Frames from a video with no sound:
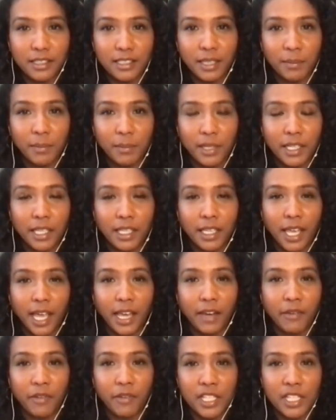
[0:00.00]
Somebody
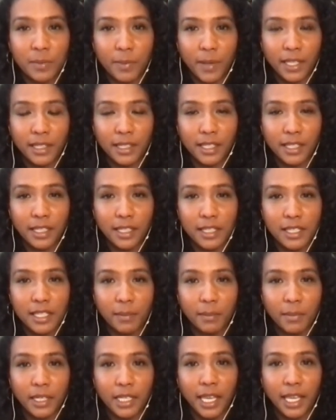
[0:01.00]
I respected,
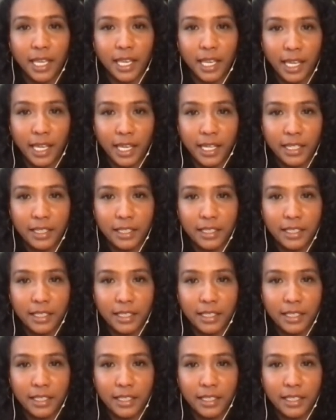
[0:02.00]
somebody I liked,